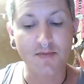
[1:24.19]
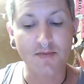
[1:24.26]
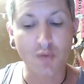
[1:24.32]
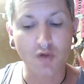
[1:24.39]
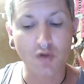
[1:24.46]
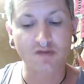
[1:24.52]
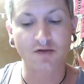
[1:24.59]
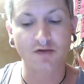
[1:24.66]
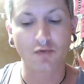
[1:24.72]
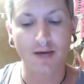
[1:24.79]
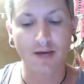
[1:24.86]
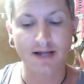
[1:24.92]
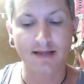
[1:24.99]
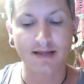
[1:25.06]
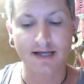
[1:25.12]
the personal
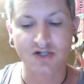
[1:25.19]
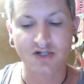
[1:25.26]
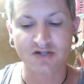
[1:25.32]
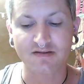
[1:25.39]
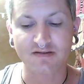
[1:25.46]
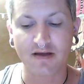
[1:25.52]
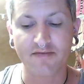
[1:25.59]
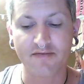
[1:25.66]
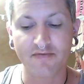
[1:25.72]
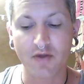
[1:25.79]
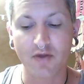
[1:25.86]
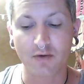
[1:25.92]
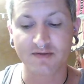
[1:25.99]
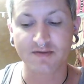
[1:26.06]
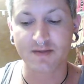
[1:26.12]
recollections of
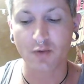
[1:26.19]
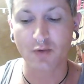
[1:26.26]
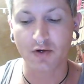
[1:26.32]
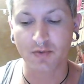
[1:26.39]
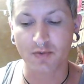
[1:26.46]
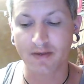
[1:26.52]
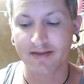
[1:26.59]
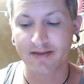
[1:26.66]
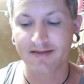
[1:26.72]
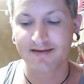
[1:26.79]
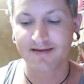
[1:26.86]
those he worked with.